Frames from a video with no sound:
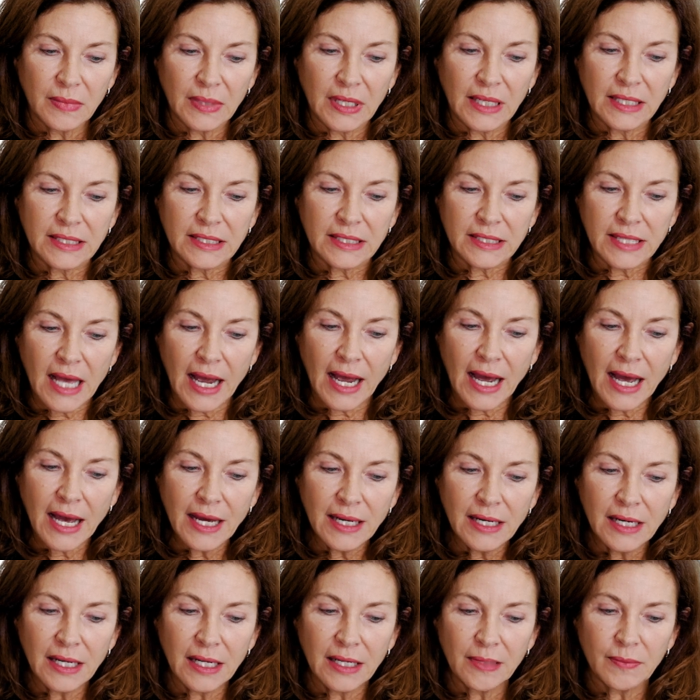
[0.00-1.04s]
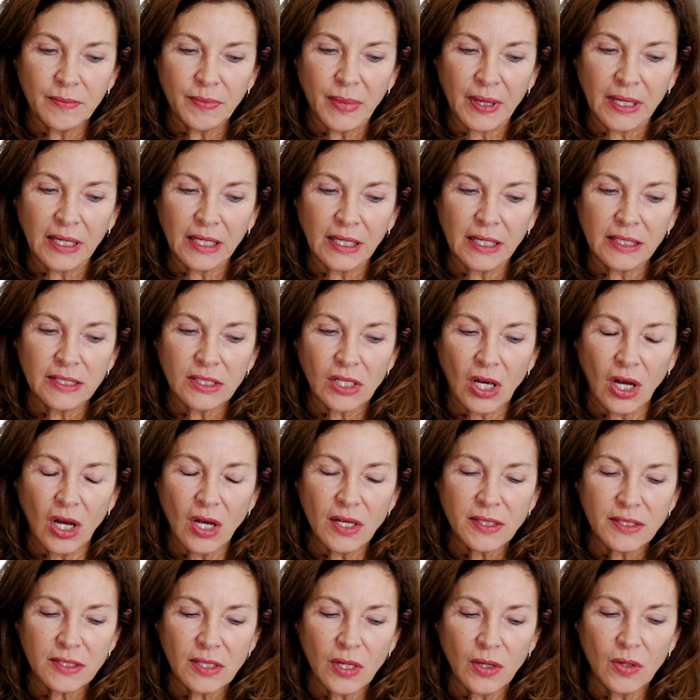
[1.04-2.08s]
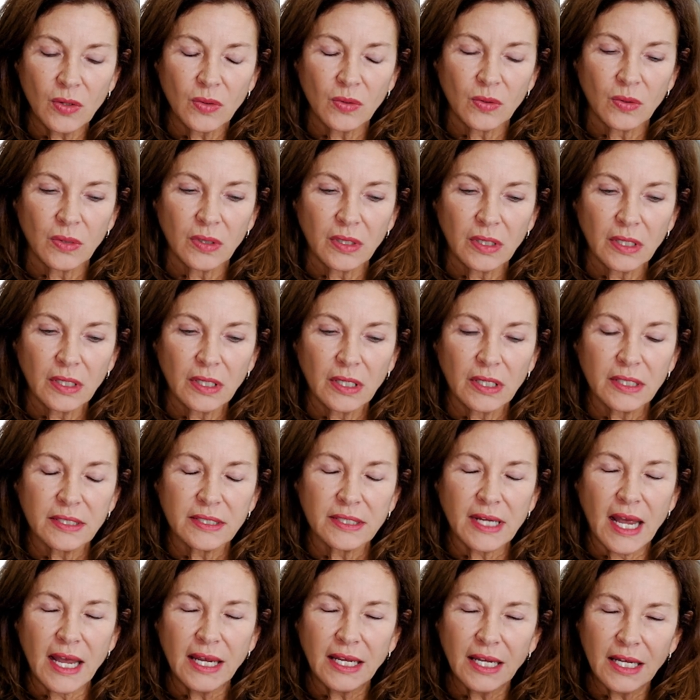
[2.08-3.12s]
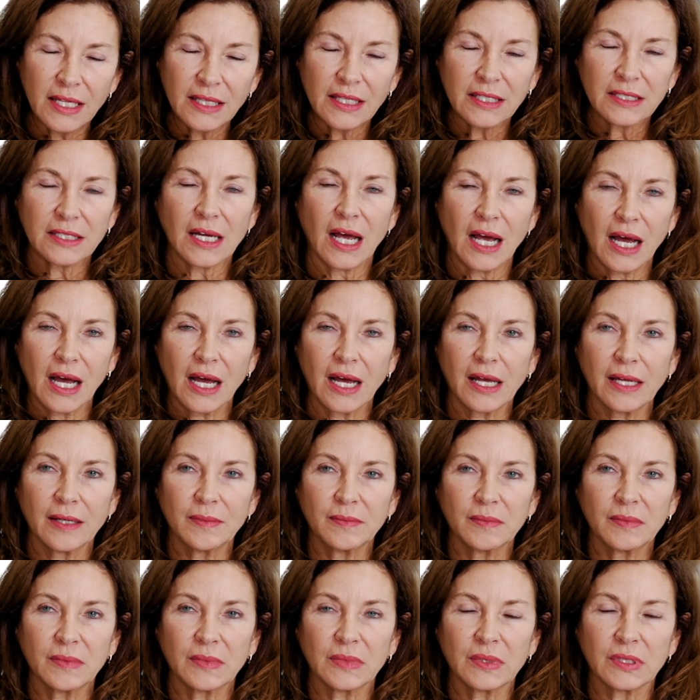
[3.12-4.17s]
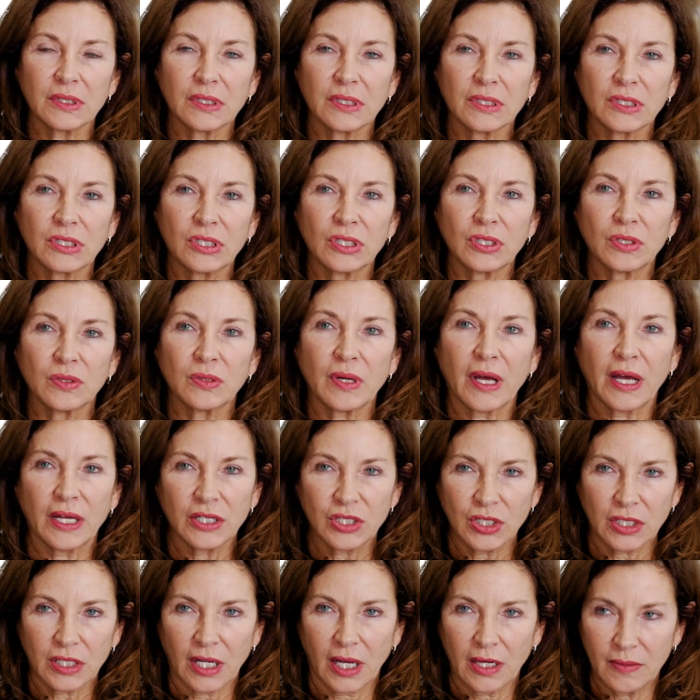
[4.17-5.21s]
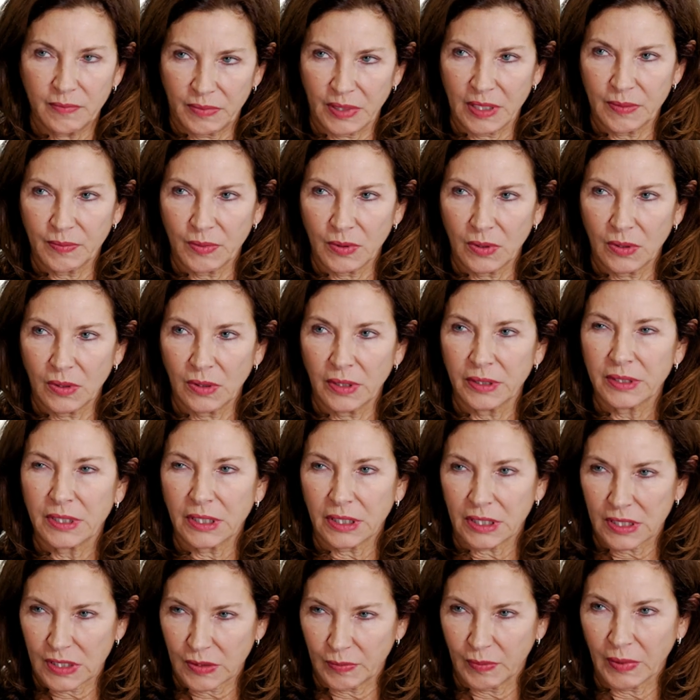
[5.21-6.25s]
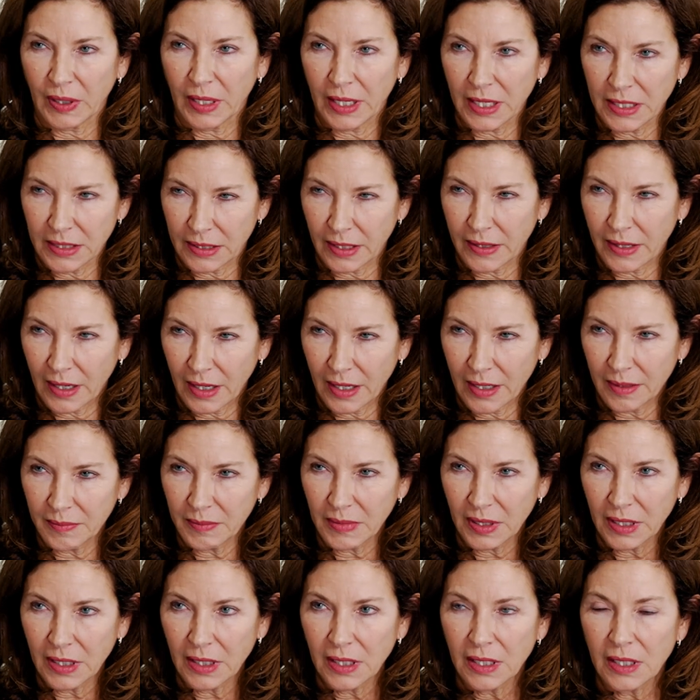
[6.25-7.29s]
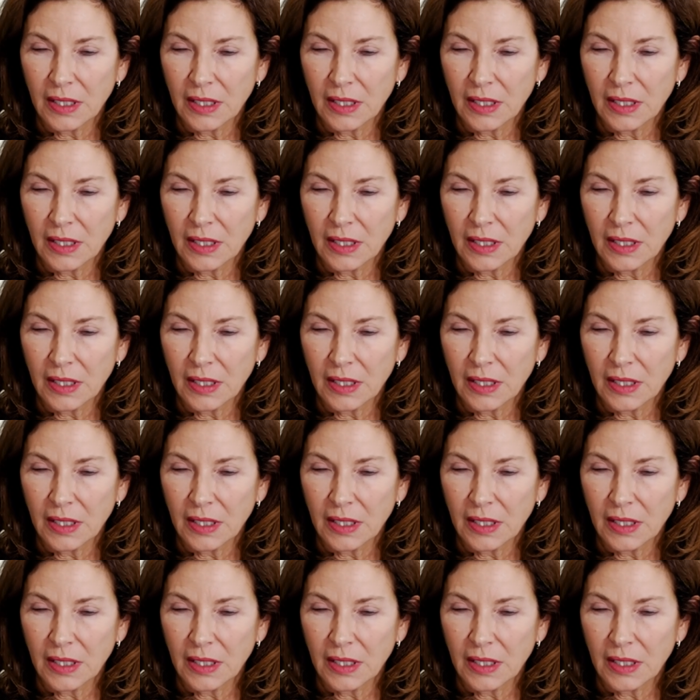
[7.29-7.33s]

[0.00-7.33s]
It's that, but it's also taking the time to educate people and to explain to them,